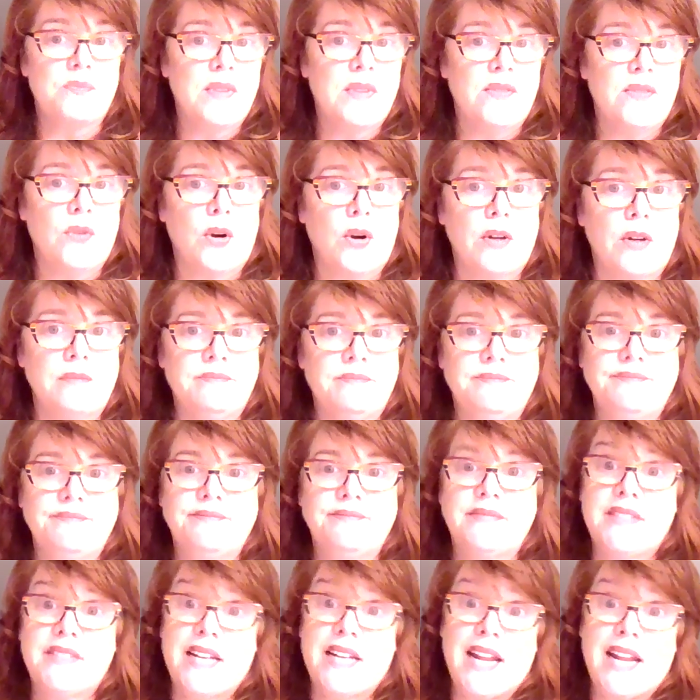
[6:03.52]
before
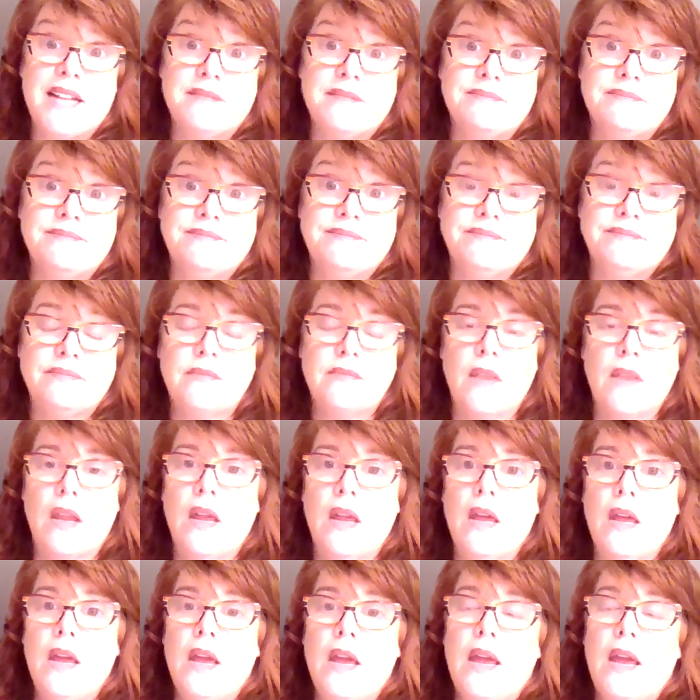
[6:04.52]
today.
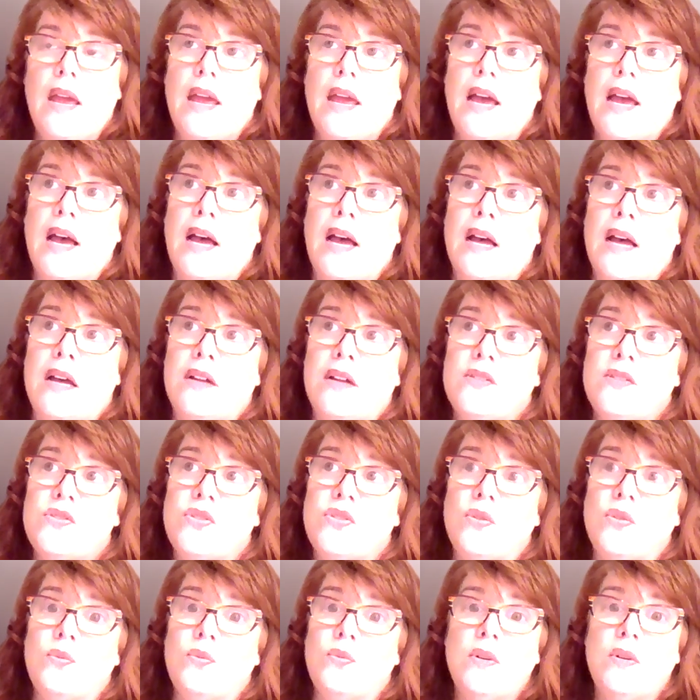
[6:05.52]
Uh,
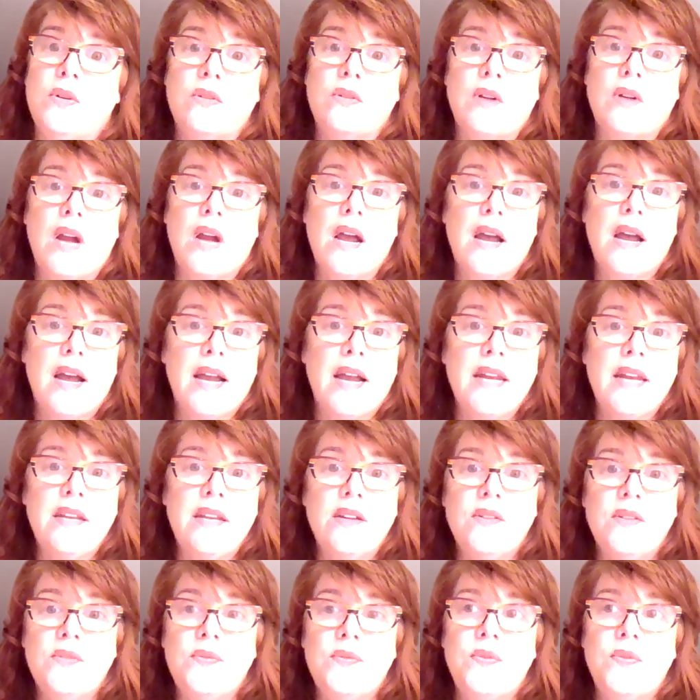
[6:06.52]
so we'll kind
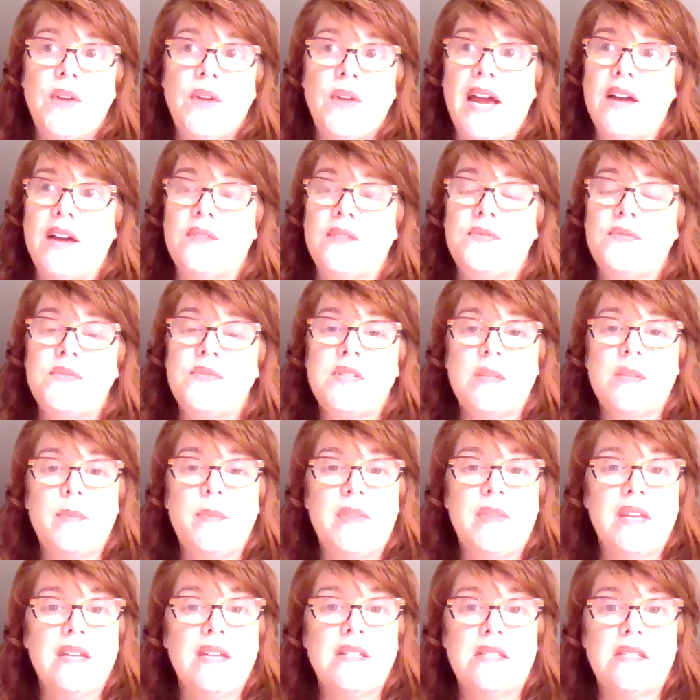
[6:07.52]
of have some
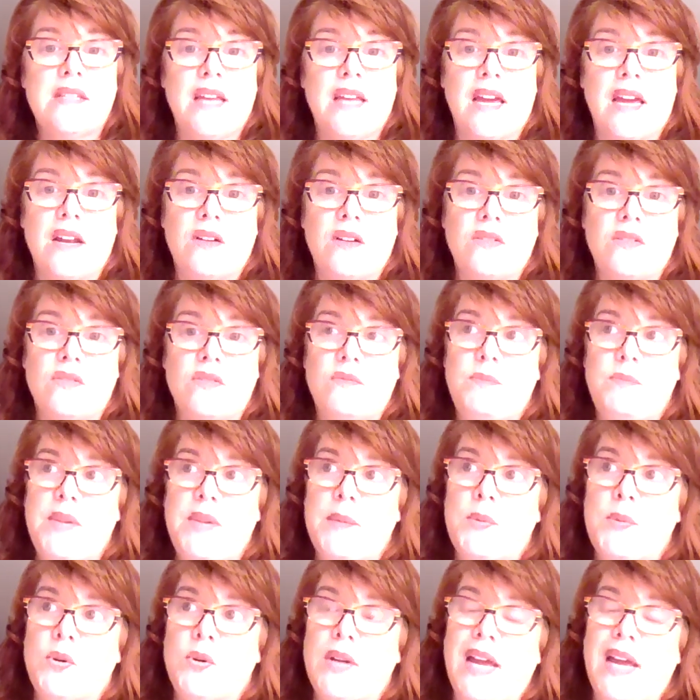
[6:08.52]
things that
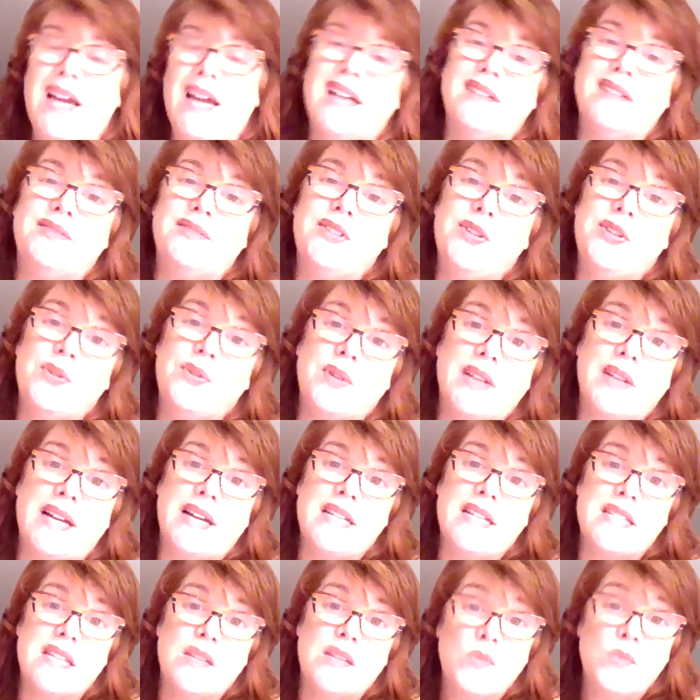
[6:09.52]
people can
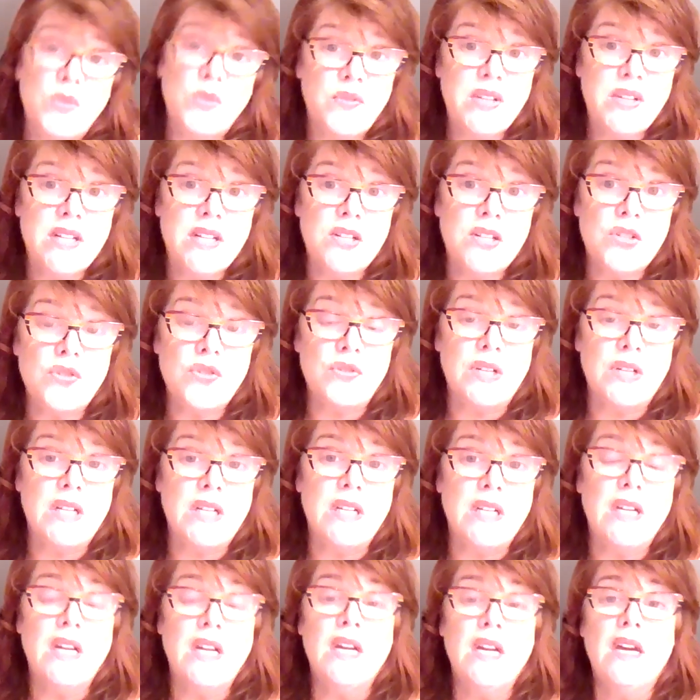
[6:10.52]
utilize in the movie
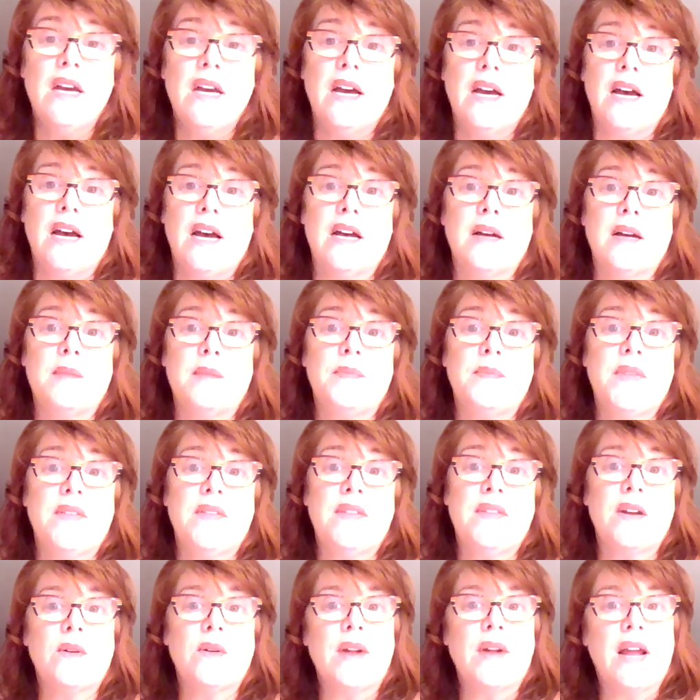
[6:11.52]
industry, um, that
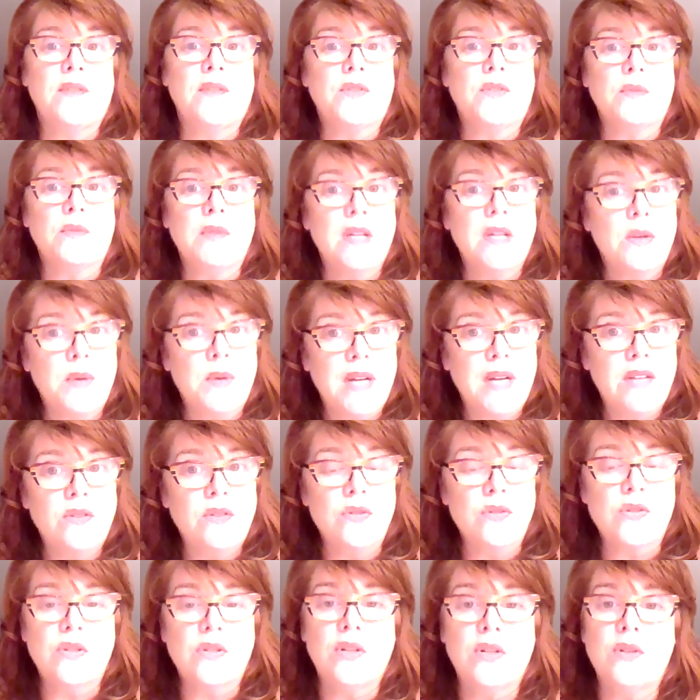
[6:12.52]
they don't have to recreate
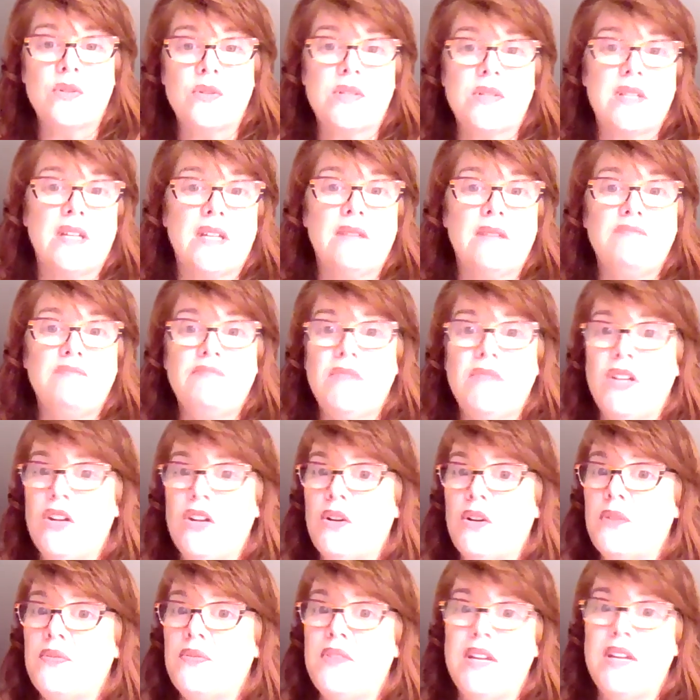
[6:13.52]
those clothes that you
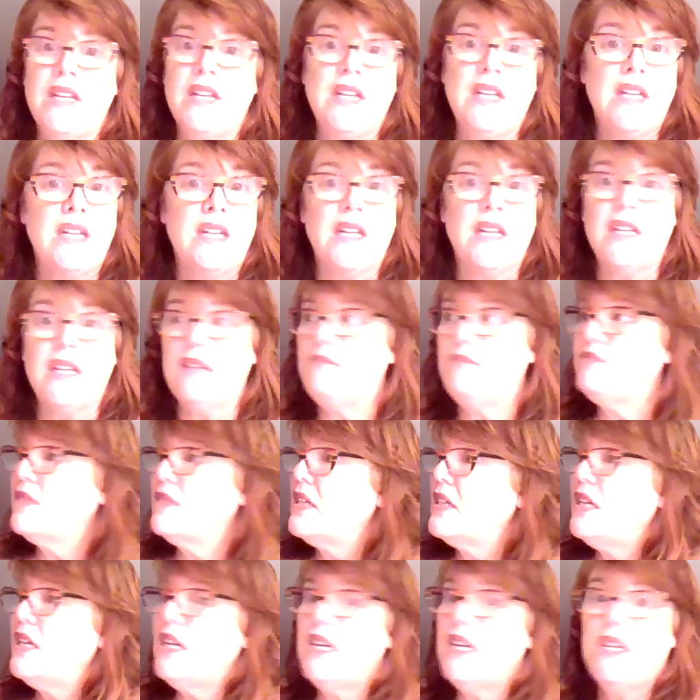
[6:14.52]
know if they need a
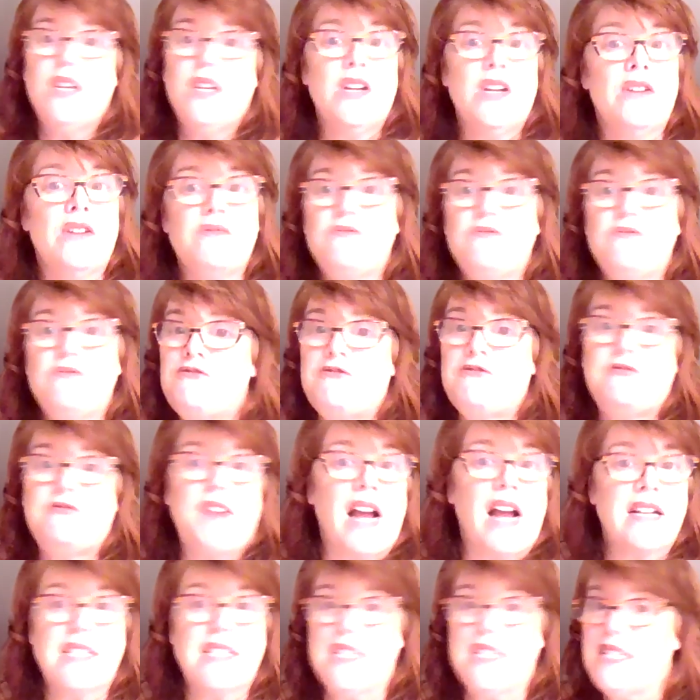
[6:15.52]
you know
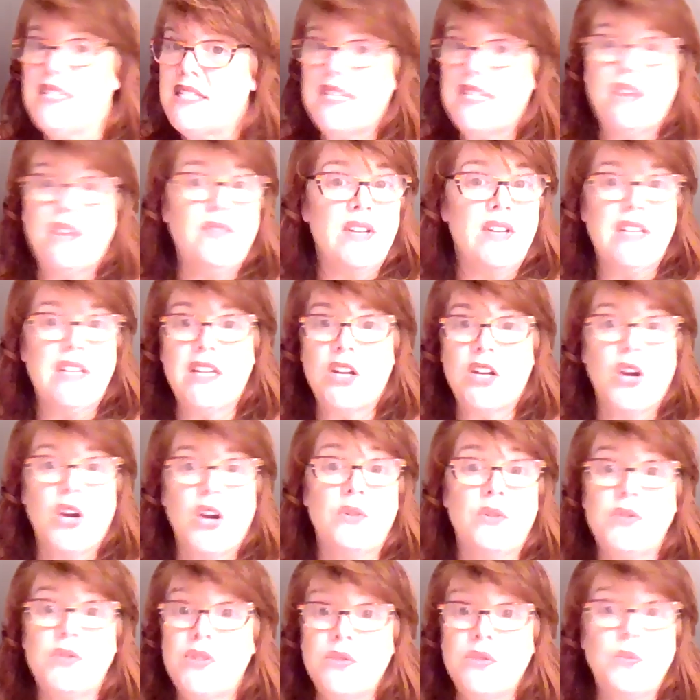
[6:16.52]
foxy 70
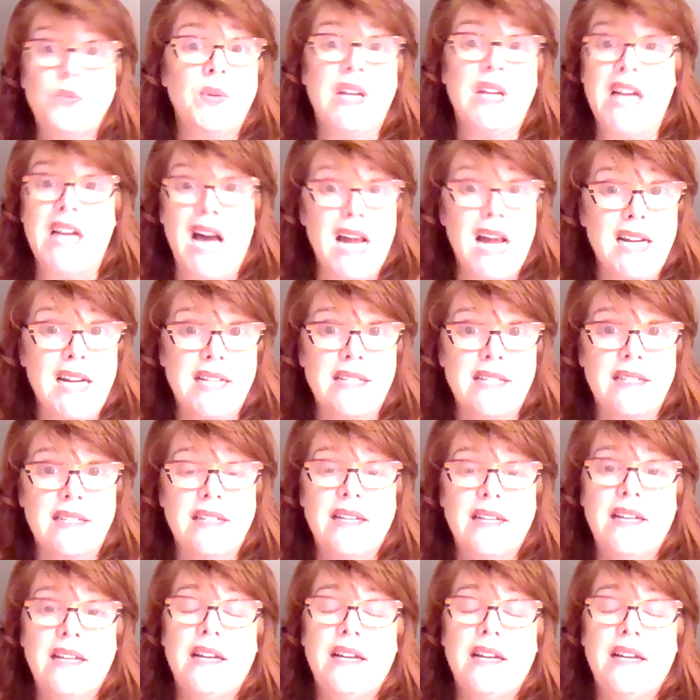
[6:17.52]
coat we got it